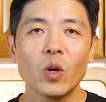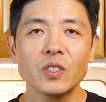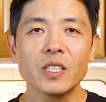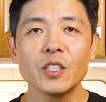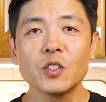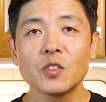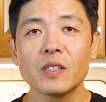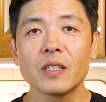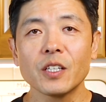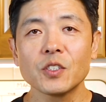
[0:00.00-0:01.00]
Once you get used to
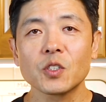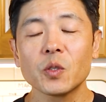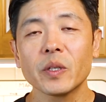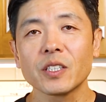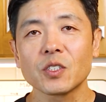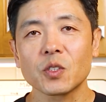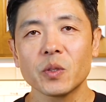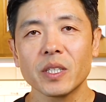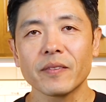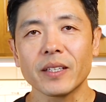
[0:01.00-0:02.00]
the unscrewing and
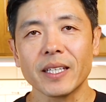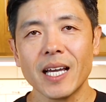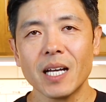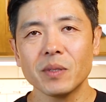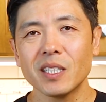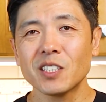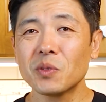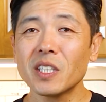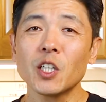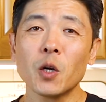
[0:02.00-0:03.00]
screwing of the cap, it's
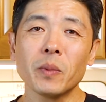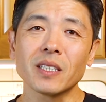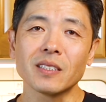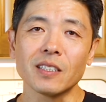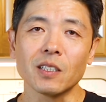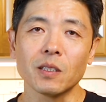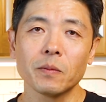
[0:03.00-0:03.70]
really no big deal.